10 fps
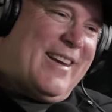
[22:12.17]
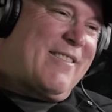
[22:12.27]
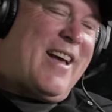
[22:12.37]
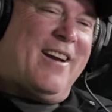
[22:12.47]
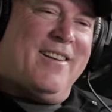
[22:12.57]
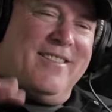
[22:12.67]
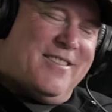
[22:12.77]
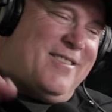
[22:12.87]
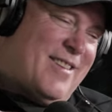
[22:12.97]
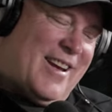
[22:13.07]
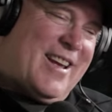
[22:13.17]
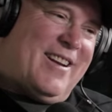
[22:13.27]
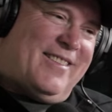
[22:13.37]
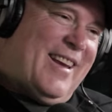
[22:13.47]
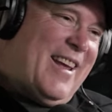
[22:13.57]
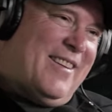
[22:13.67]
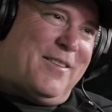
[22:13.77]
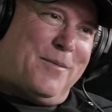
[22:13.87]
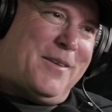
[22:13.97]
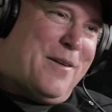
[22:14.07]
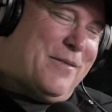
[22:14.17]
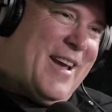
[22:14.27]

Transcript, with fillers: Like, I got to sand some stuff